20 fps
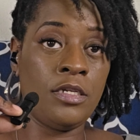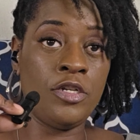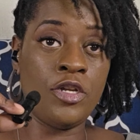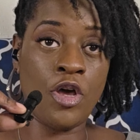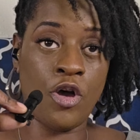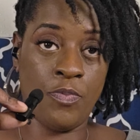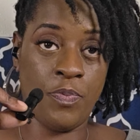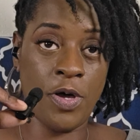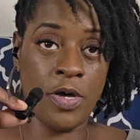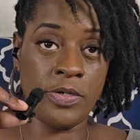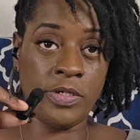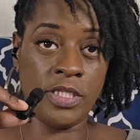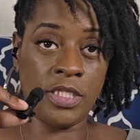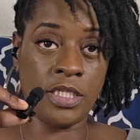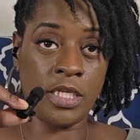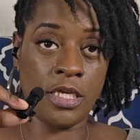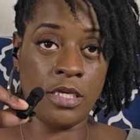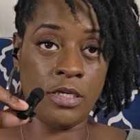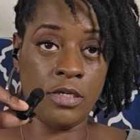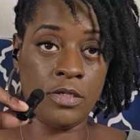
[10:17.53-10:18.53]
no
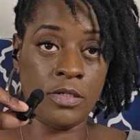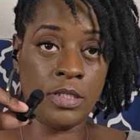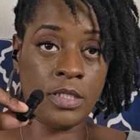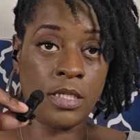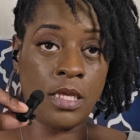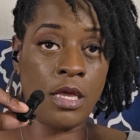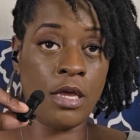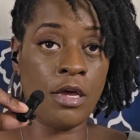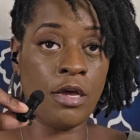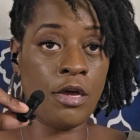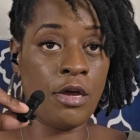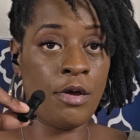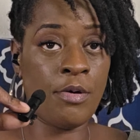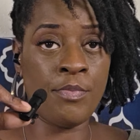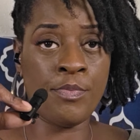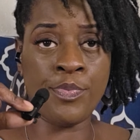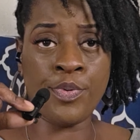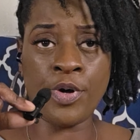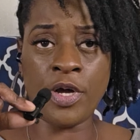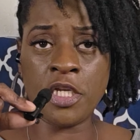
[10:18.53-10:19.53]
ponytails.
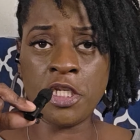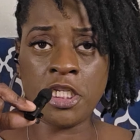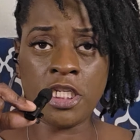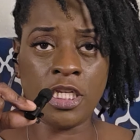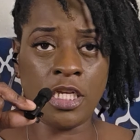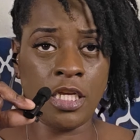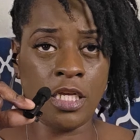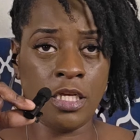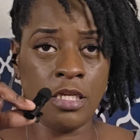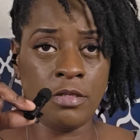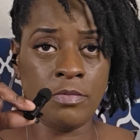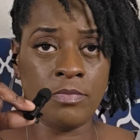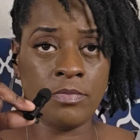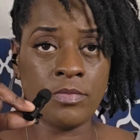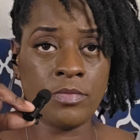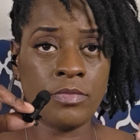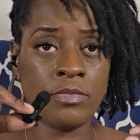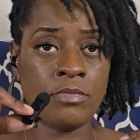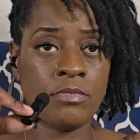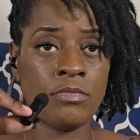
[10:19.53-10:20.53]
Brush it,
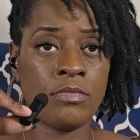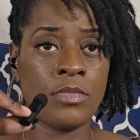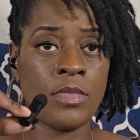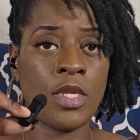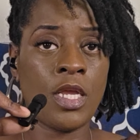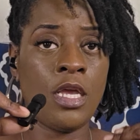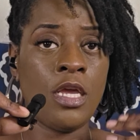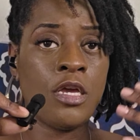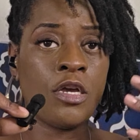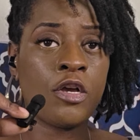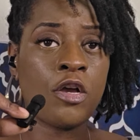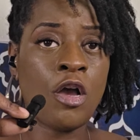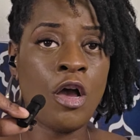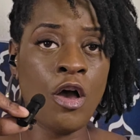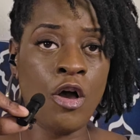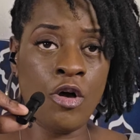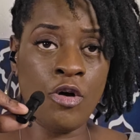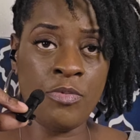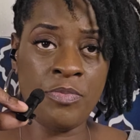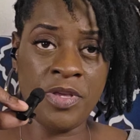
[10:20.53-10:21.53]

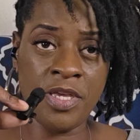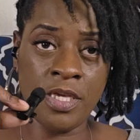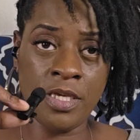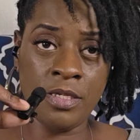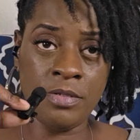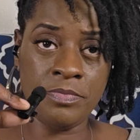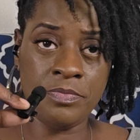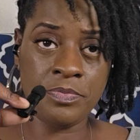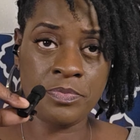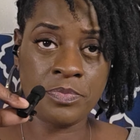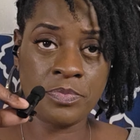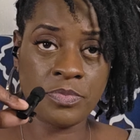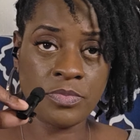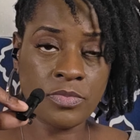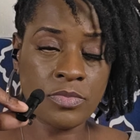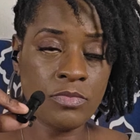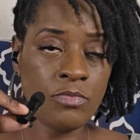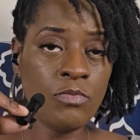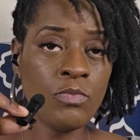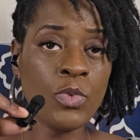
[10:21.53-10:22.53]
comb it
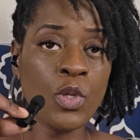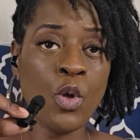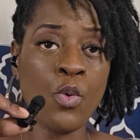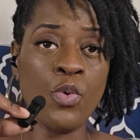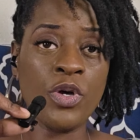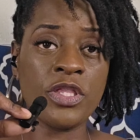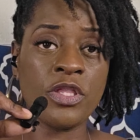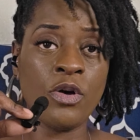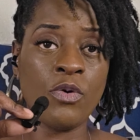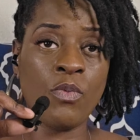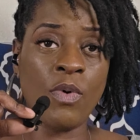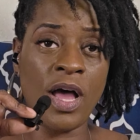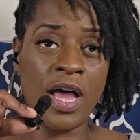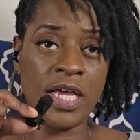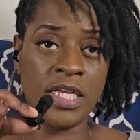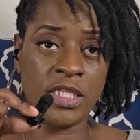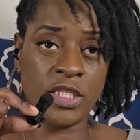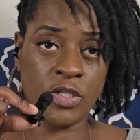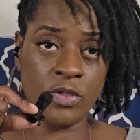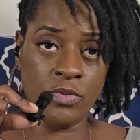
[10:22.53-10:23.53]
with a
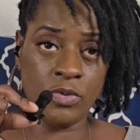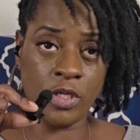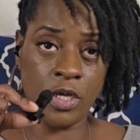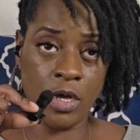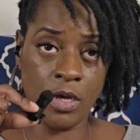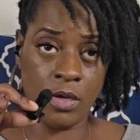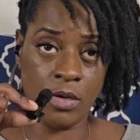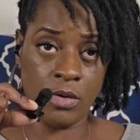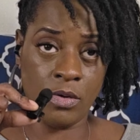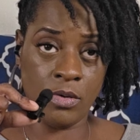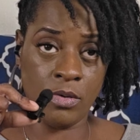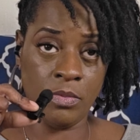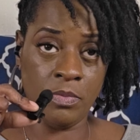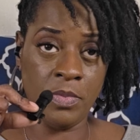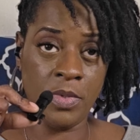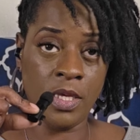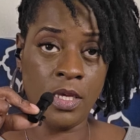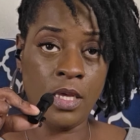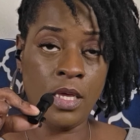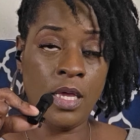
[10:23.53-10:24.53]
wide tooth comb.